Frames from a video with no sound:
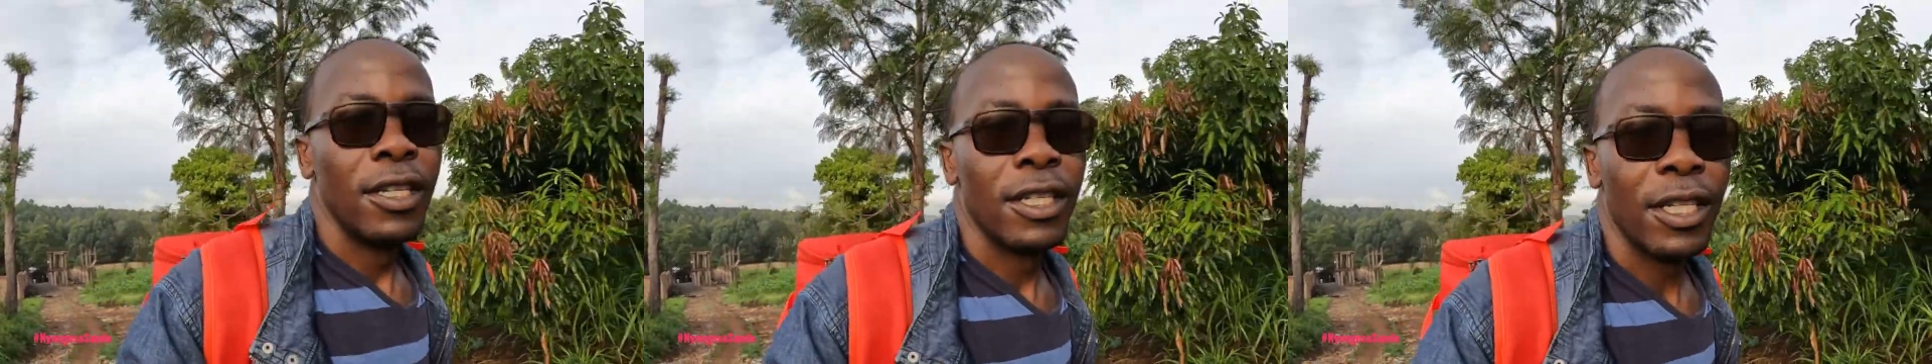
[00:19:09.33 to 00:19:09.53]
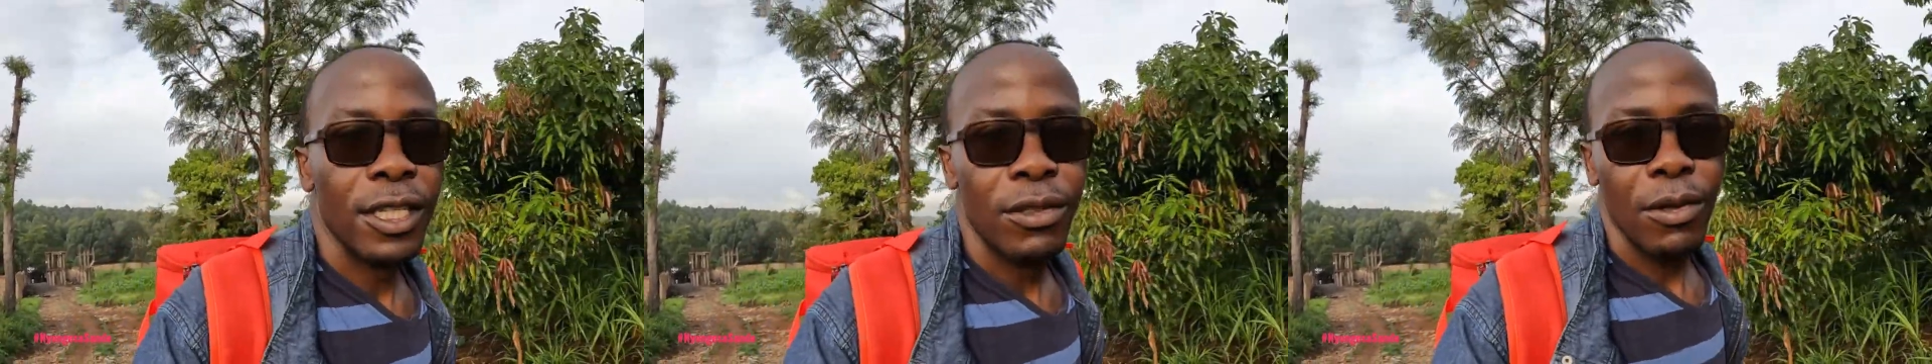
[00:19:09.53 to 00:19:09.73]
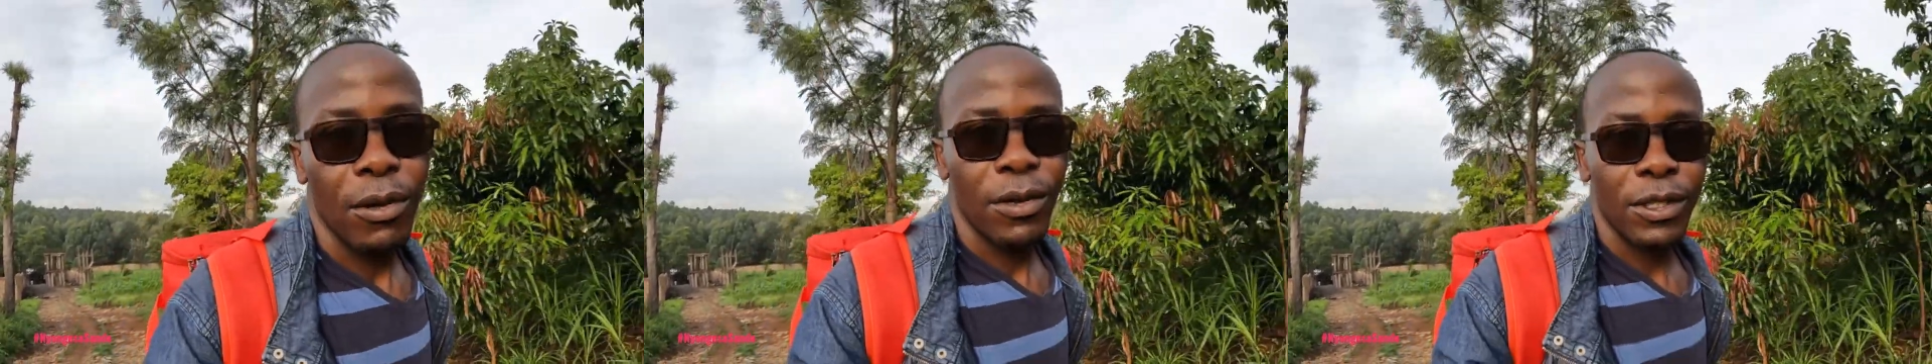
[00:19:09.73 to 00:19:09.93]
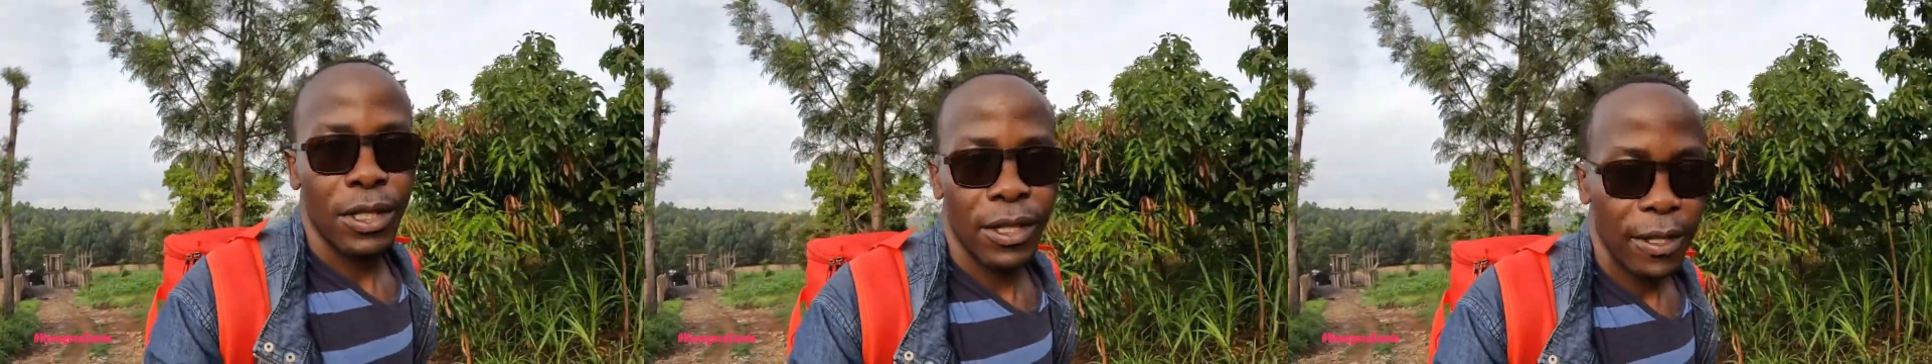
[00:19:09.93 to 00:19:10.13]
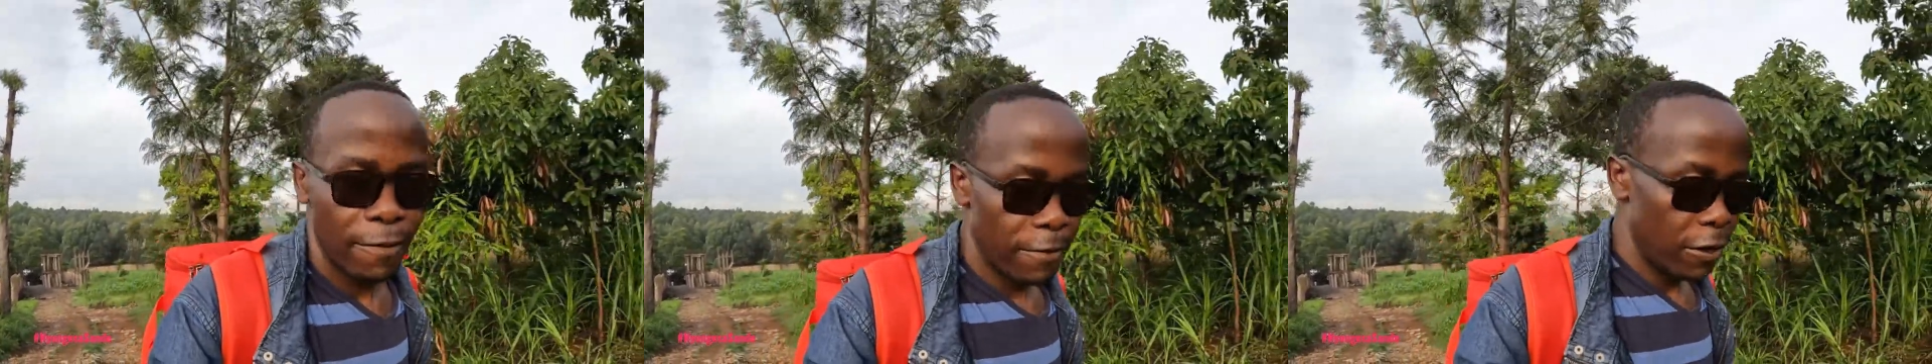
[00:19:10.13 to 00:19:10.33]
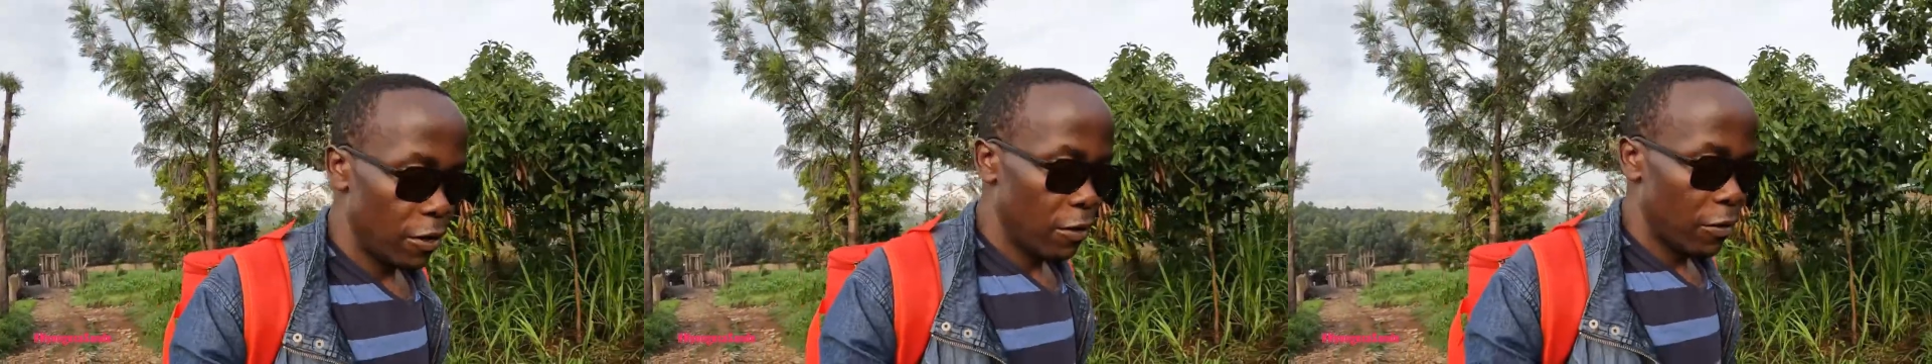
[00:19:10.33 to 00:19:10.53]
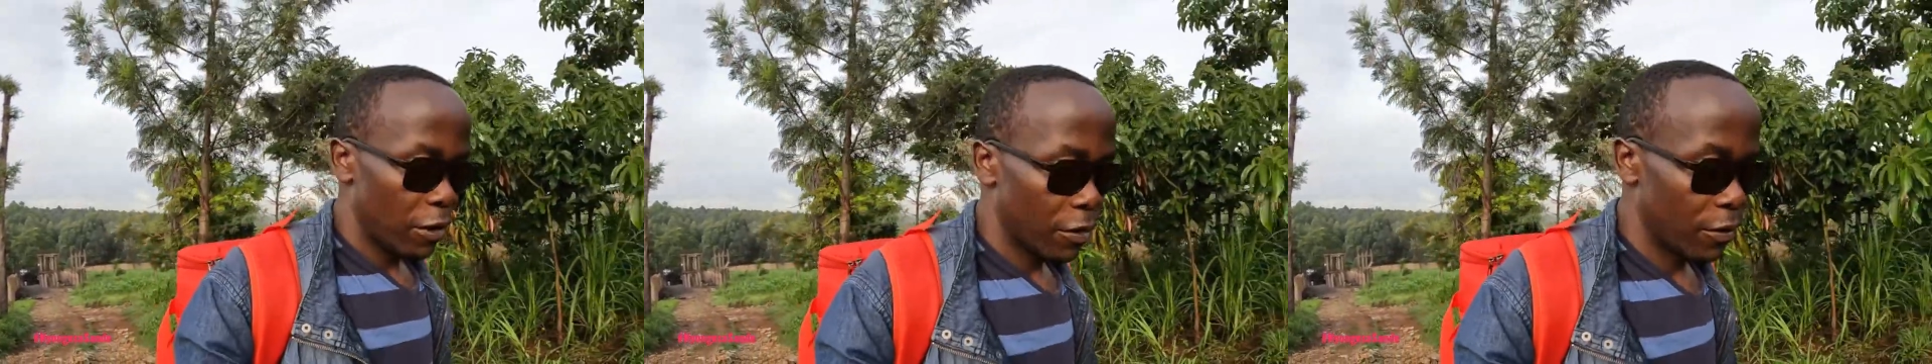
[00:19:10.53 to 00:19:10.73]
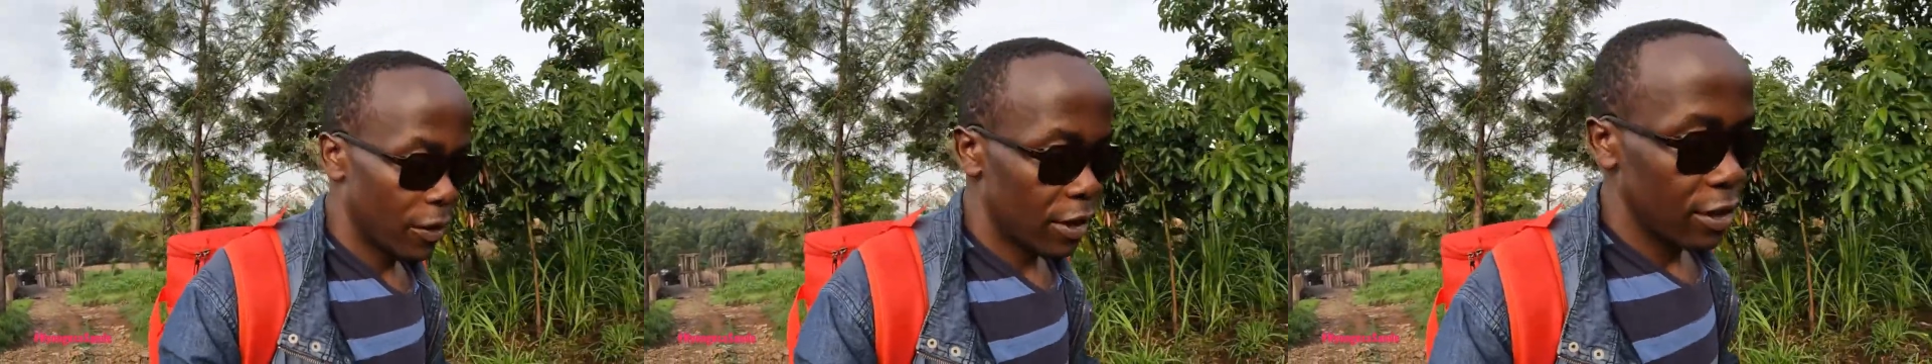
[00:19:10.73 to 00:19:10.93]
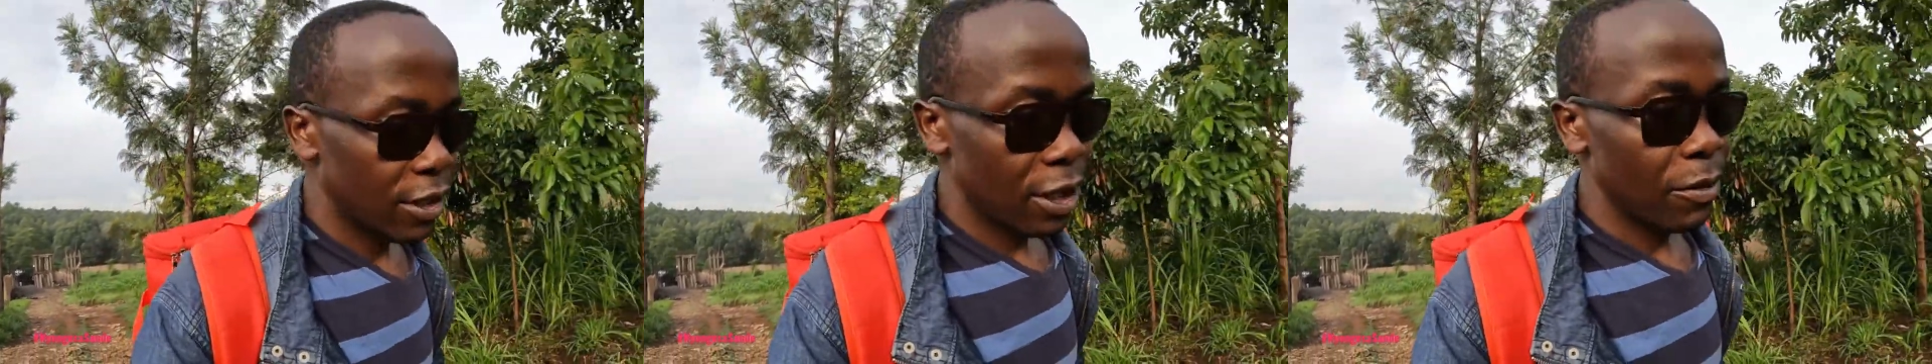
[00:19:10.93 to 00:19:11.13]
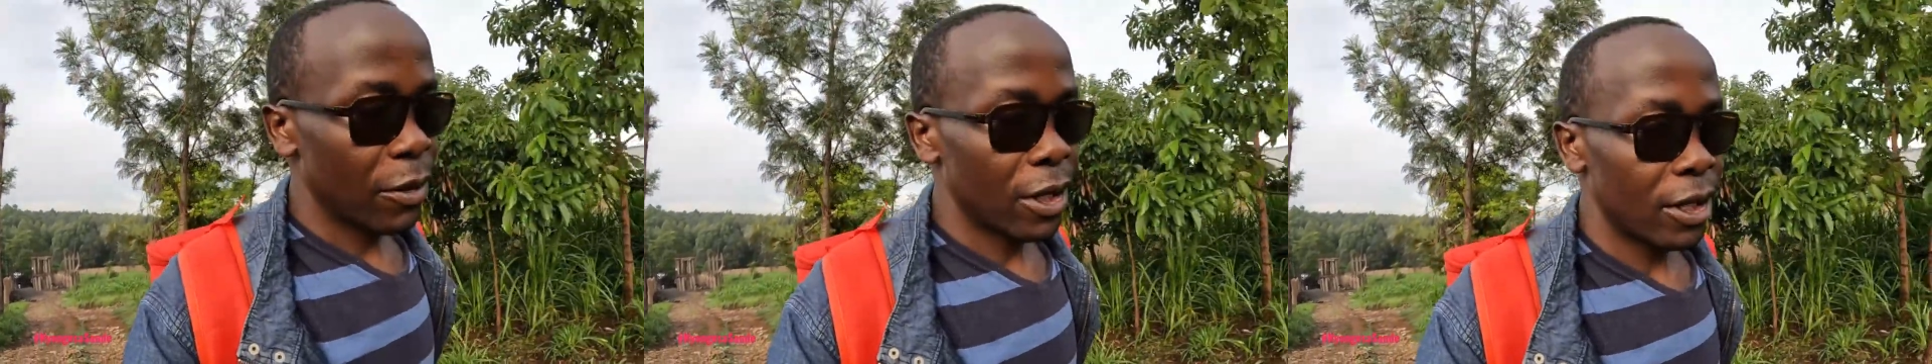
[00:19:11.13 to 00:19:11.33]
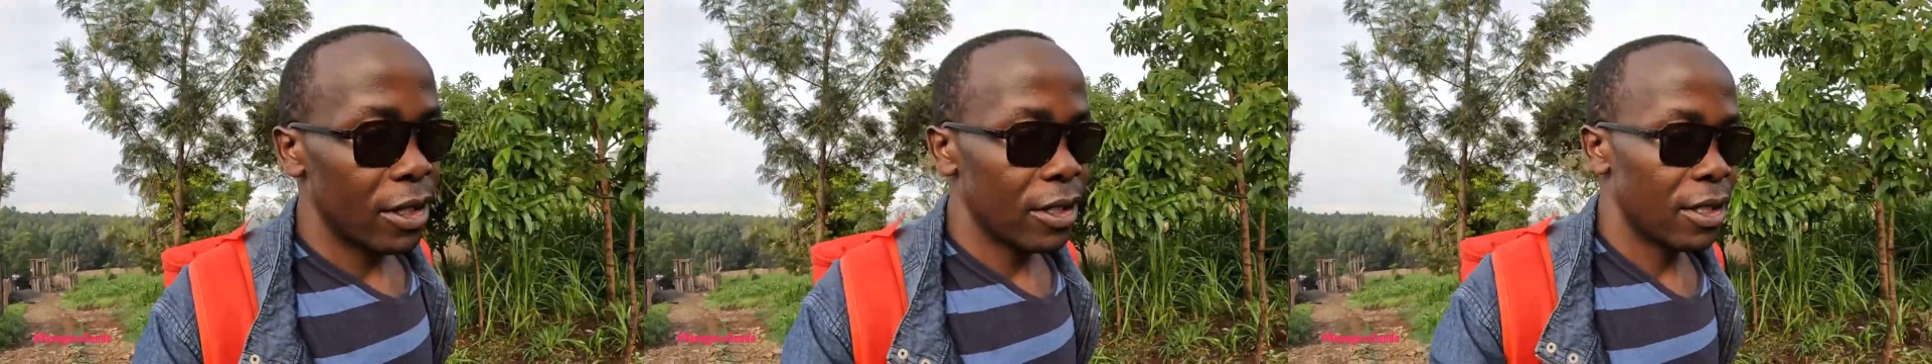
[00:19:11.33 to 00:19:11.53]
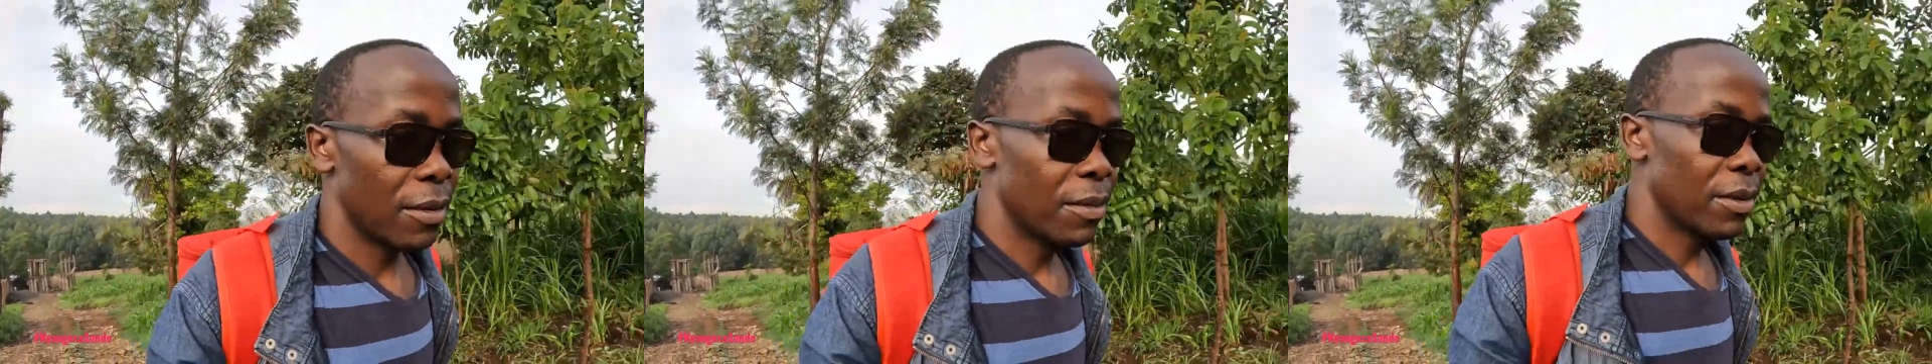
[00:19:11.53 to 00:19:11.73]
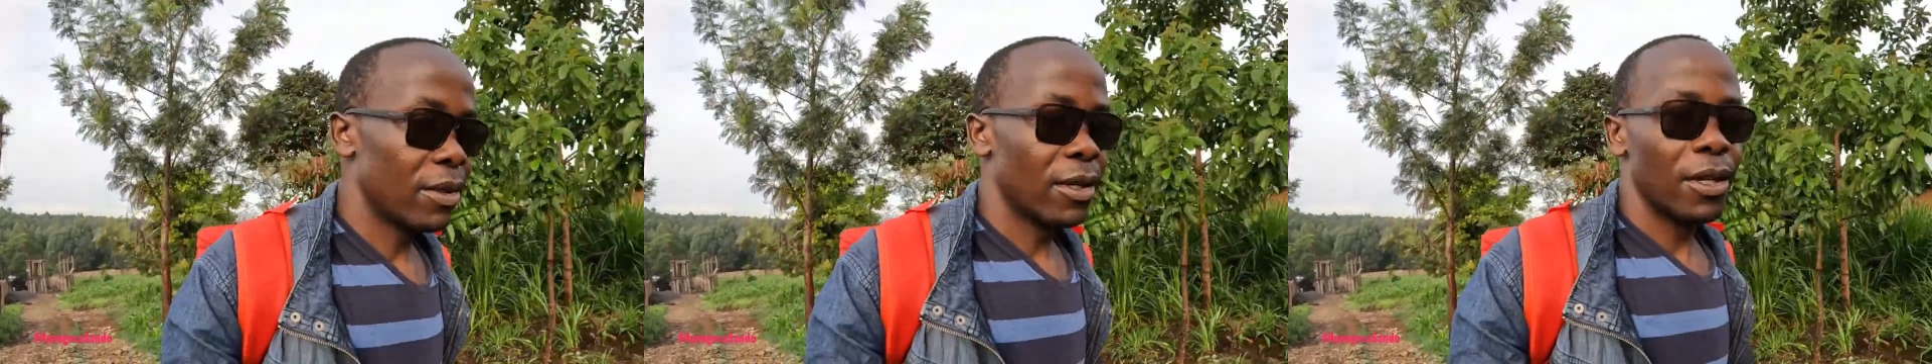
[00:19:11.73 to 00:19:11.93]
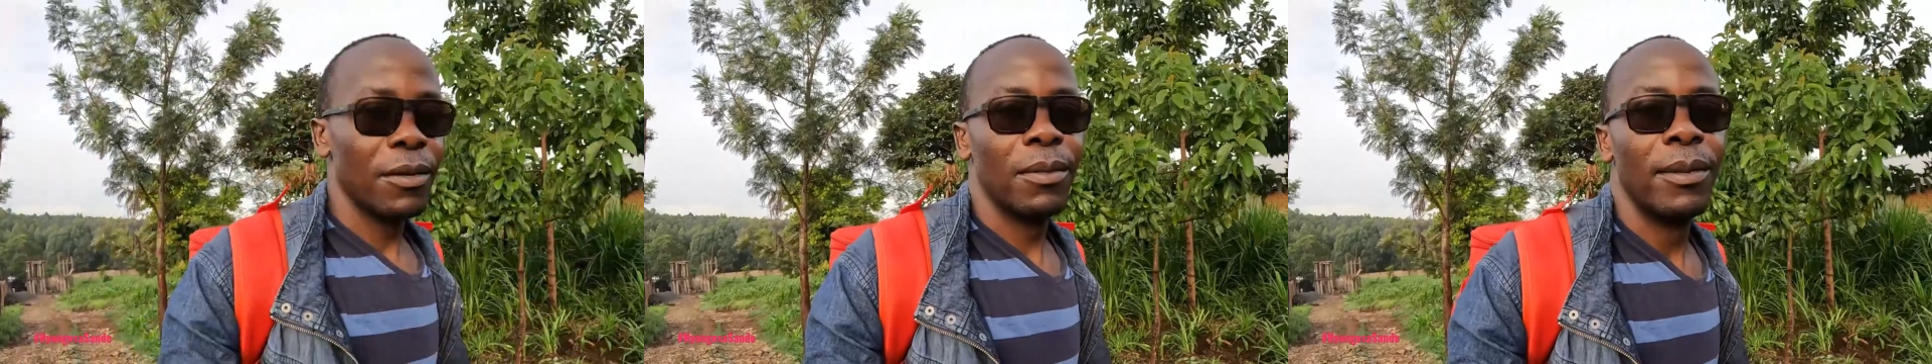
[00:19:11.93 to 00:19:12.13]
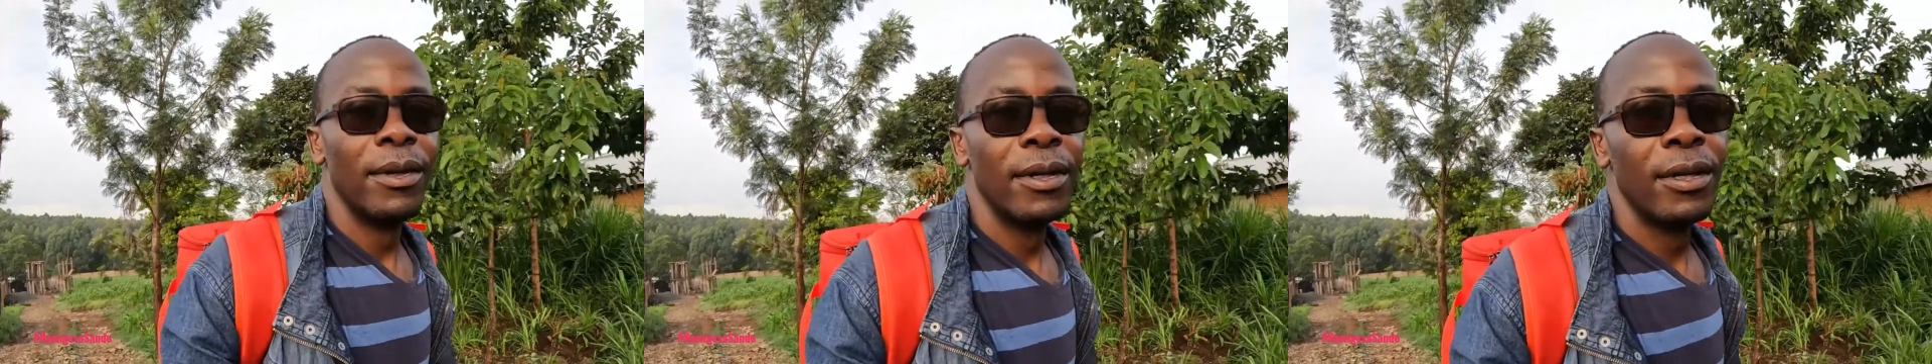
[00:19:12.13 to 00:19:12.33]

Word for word: because you are watching the video for the first time kindly subscribe